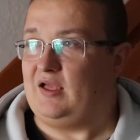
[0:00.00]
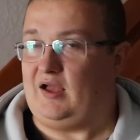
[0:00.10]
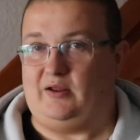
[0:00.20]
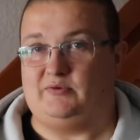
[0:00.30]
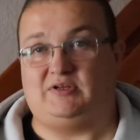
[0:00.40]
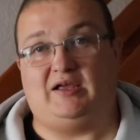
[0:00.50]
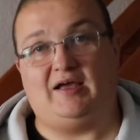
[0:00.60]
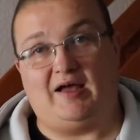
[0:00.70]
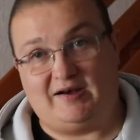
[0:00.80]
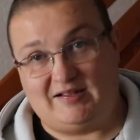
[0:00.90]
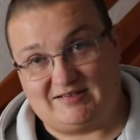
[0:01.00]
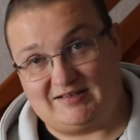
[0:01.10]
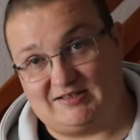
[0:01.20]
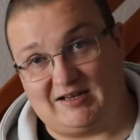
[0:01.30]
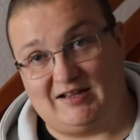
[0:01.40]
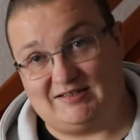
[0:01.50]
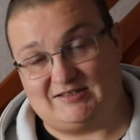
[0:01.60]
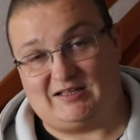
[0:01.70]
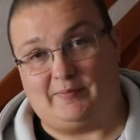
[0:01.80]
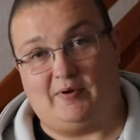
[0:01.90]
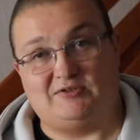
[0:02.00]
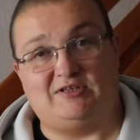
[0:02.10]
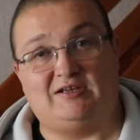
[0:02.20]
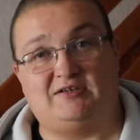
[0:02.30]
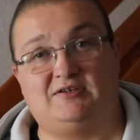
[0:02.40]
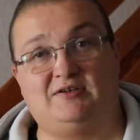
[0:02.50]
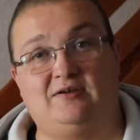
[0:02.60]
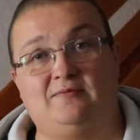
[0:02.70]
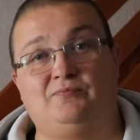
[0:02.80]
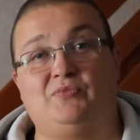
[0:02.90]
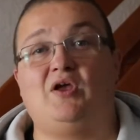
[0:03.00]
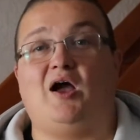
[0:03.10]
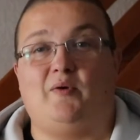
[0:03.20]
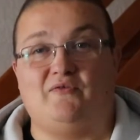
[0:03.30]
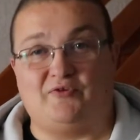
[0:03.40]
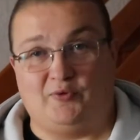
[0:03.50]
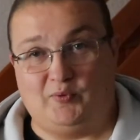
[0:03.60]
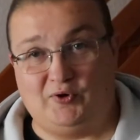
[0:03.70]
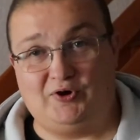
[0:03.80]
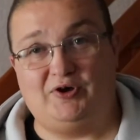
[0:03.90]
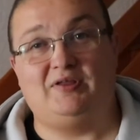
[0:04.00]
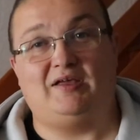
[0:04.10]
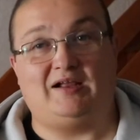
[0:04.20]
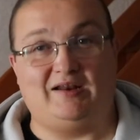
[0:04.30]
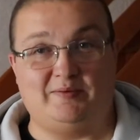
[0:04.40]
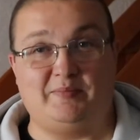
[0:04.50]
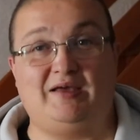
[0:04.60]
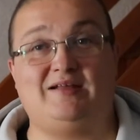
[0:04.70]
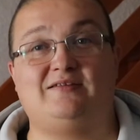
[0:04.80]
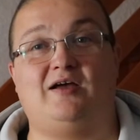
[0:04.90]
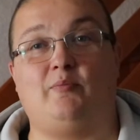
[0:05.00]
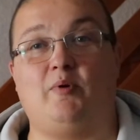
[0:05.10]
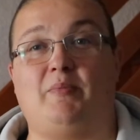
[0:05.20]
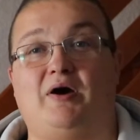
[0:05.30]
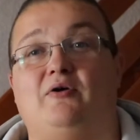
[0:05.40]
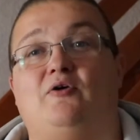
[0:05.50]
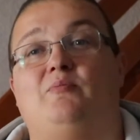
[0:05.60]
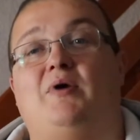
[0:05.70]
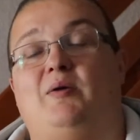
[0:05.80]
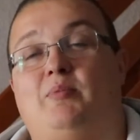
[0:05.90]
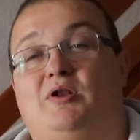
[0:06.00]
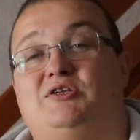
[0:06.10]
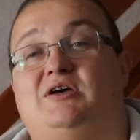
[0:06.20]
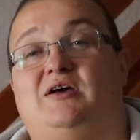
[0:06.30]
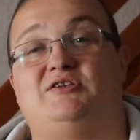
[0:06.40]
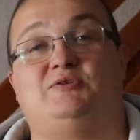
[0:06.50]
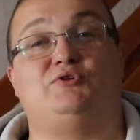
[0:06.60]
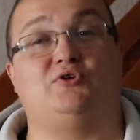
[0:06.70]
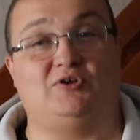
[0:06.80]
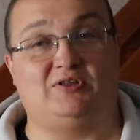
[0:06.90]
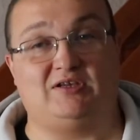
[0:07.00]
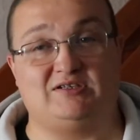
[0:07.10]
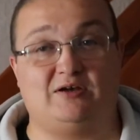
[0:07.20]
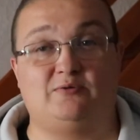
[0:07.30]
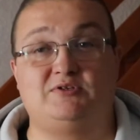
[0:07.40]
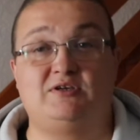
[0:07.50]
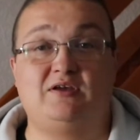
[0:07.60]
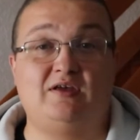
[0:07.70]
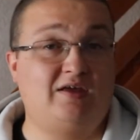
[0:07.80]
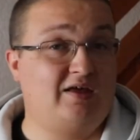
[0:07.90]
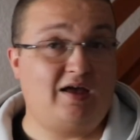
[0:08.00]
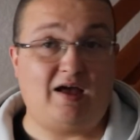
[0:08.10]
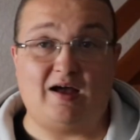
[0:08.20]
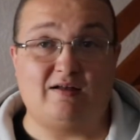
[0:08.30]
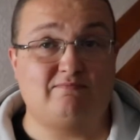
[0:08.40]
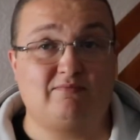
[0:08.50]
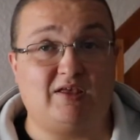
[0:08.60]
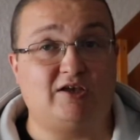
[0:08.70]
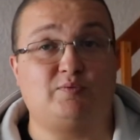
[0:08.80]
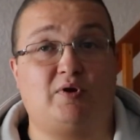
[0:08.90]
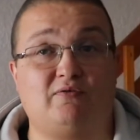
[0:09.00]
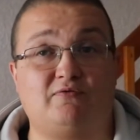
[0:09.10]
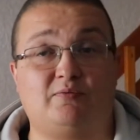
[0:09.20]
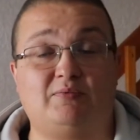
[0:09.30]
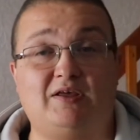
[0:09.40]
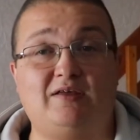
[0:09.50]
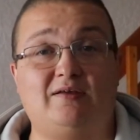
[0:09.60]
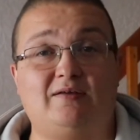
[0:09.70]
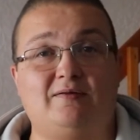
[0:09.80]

And I was like, I need to, I need to snap out of this. I went for a walk, cleared my head, I went back home, I apologised, we sorted things out, and things went on from there.